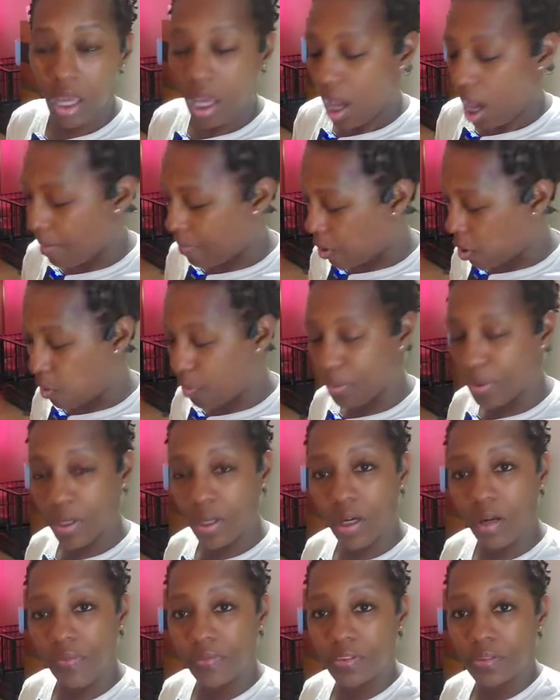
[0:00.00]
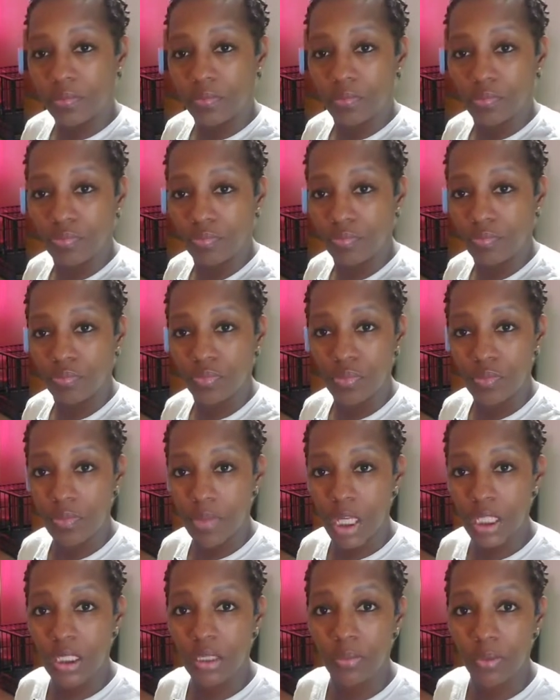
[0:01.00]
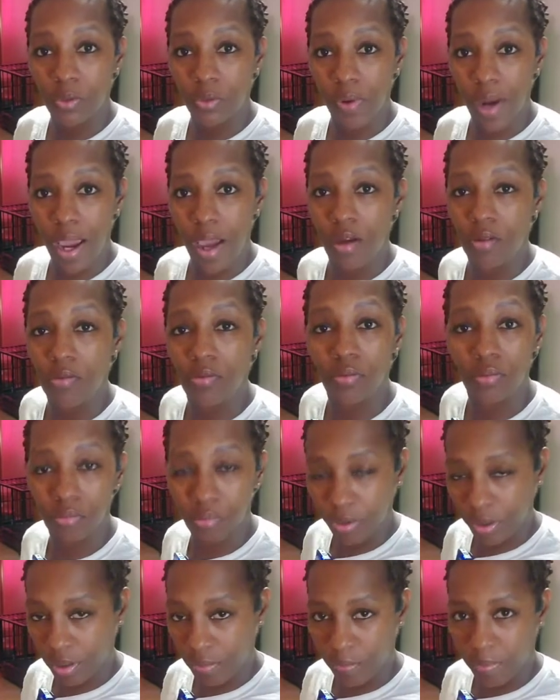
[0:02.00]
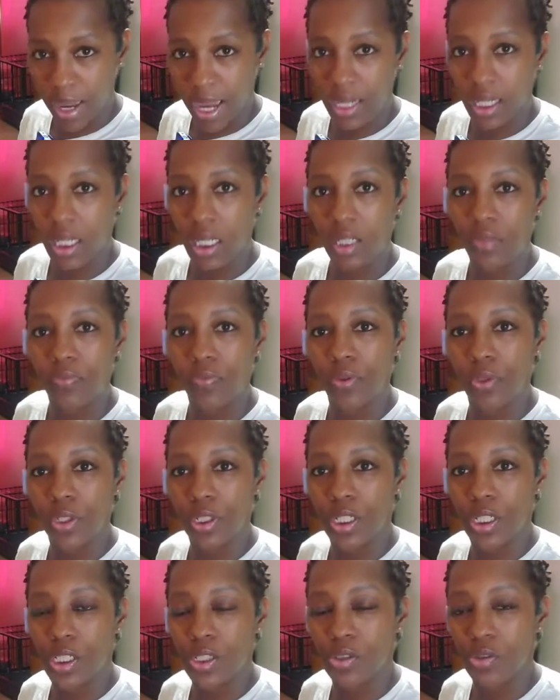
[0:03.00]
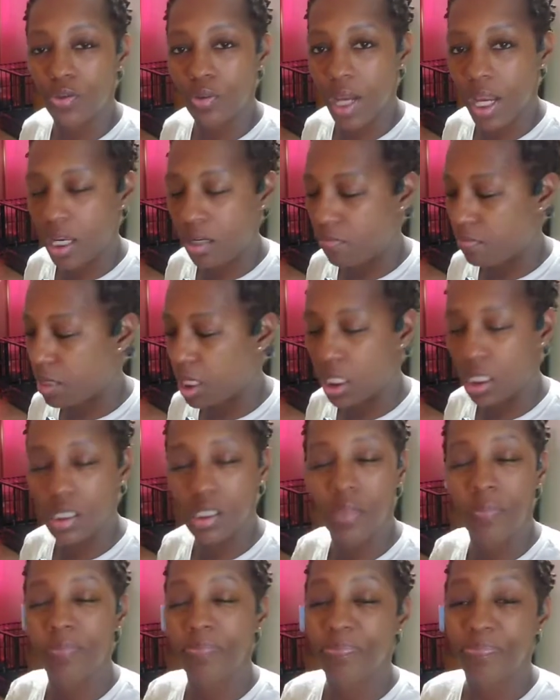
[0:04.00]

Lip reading: I'm going to open the oven, mix them around, put them back in for an additional 8 minutes.